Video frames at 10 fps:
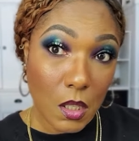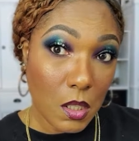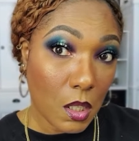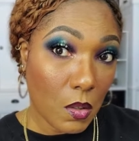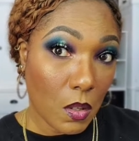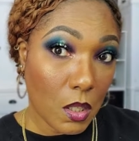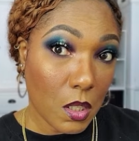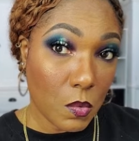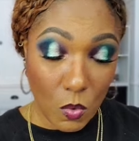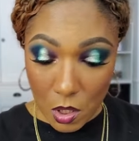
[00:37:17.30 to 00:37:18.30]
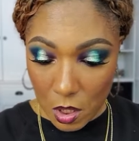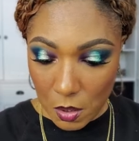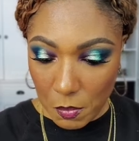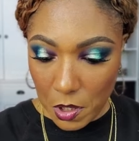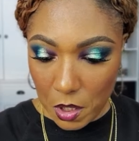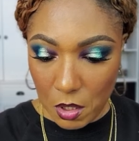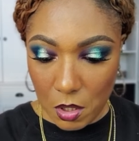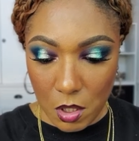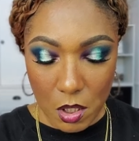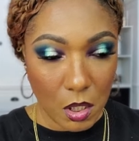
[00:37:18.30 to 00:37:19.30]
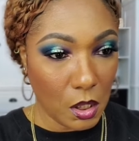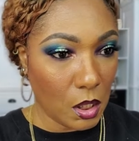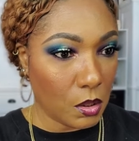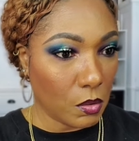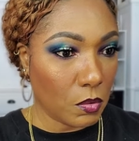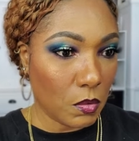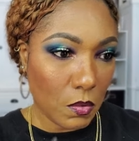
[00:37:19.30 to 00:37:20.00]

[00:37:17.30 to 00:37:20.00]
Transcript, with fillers: So I just want something, just a little.